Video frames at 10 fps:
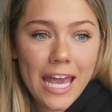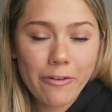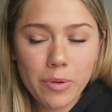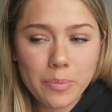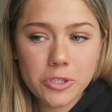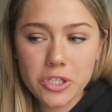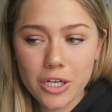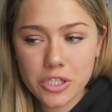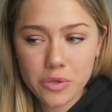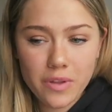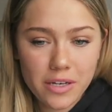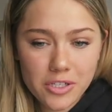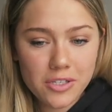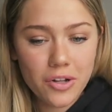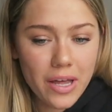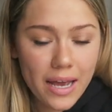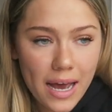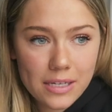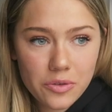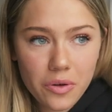if people judge you, they just look like
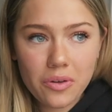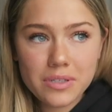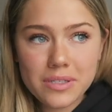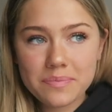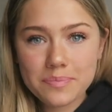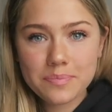assholes.